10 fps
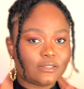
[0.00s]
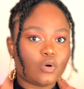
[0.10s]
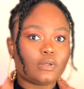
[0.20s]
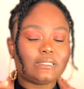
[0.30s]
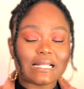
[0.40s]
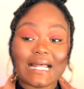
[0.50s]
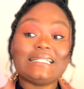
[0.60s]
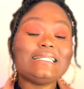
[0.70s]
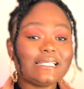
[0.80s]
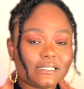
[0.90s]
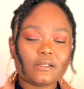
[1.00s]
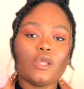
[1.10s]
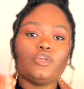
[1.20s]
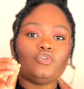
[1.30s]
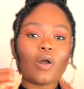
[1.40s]
or at least
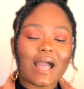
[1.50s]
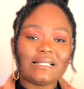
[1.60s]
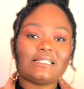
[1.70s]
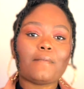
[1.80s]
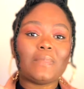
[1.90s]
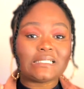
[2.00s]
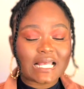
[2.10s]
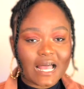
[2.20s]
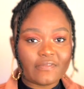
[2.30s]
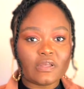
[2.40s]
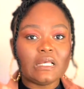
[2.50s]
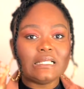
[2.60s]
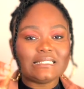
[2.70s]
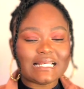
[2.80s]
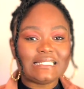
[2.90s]
your answer must have
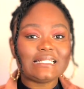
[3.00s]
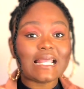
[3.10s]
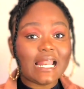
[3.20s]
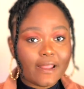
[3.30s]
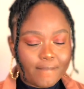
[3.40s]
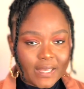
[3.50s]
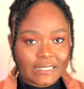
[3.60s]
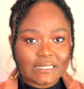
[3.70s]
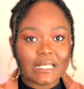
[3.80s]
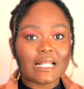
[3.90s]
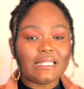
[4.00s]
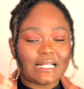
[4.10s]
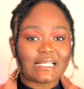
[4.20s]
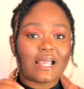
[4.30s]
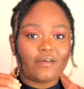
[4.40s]
certain elements
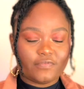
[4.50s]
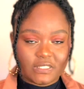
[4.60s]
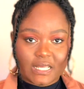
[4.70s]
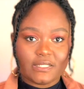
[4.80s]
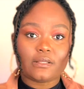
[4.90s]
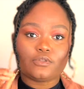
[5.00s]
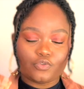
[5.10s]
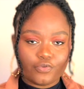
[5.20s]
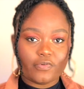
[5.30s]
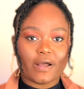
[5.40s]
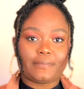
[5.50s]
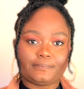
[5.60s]
that I have said so far.